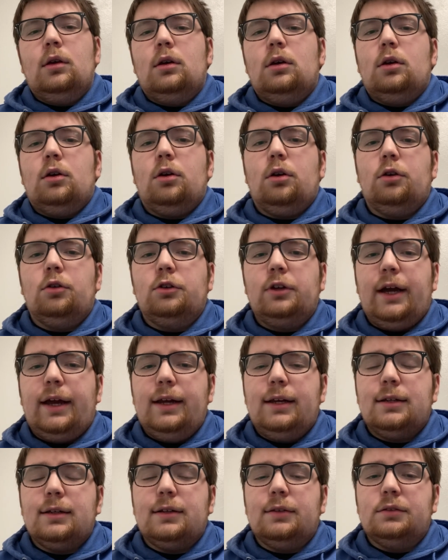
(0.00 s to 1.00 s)
Her
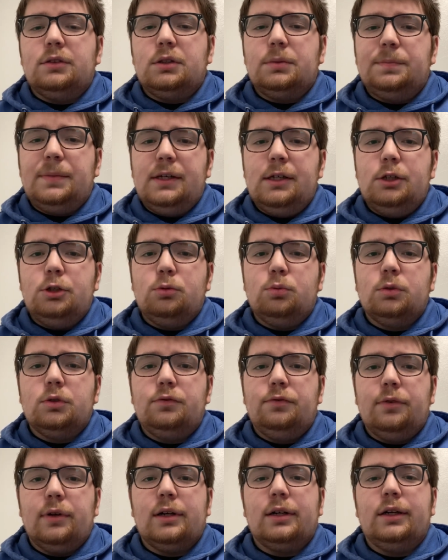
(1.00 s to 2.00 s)
rate of speech was
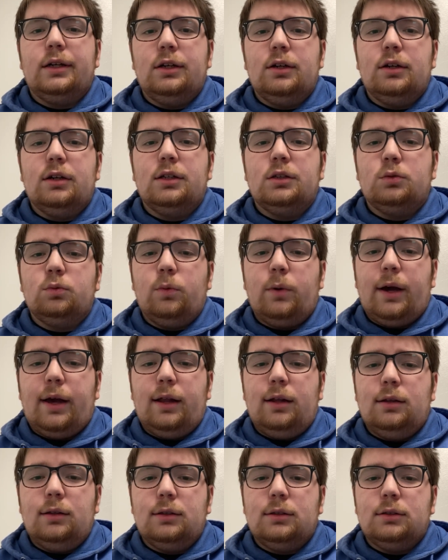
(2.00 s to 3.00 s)
very good as
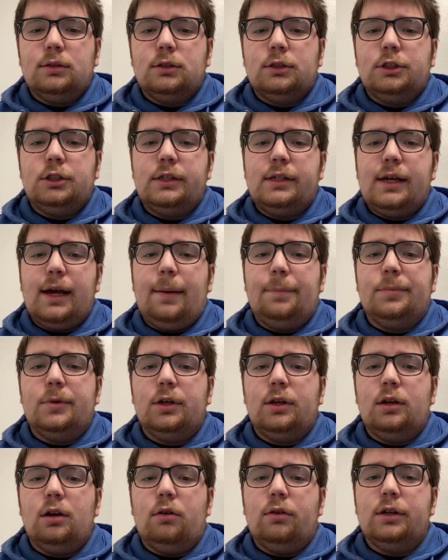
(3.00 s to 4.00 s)
well. She kept
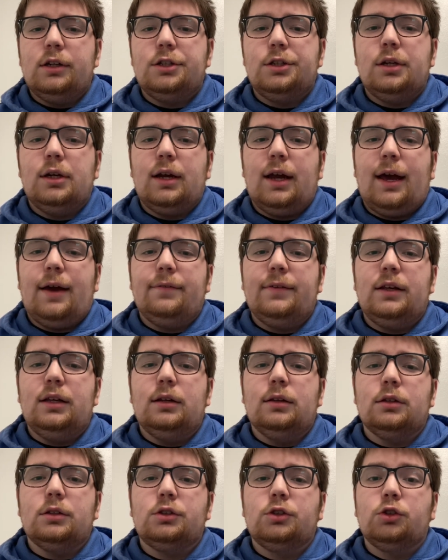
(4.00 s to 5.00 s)
it going. She didn't have
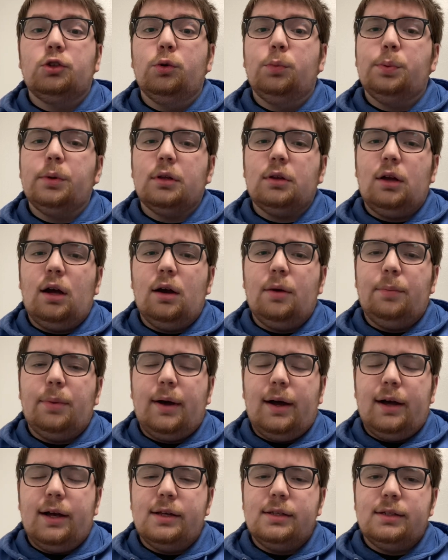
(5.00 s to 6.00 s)
any super long
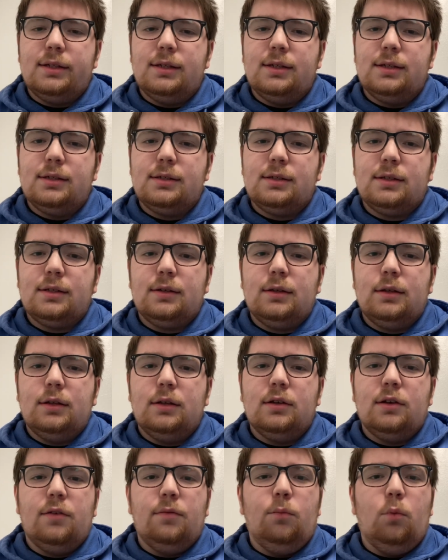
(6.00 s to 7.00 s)
pauses
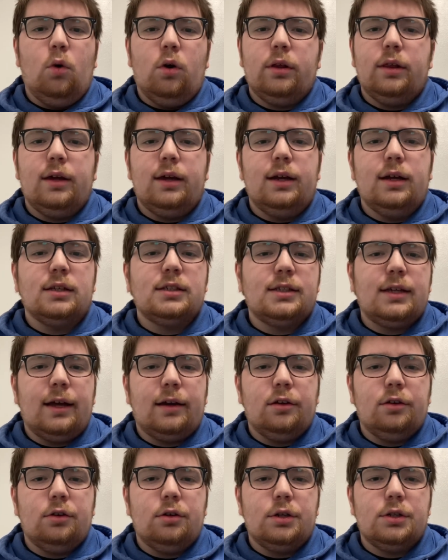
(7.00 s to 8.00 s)
of more than a
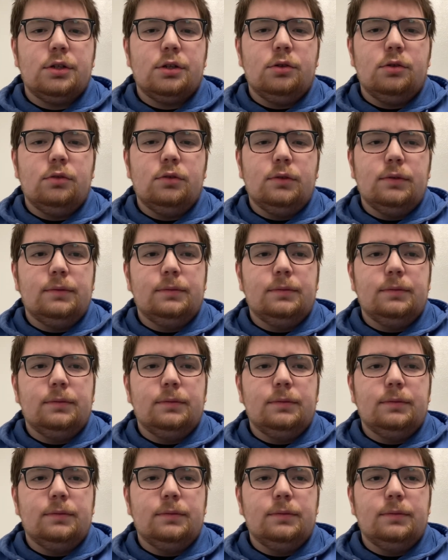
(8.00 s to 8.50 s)
second or two.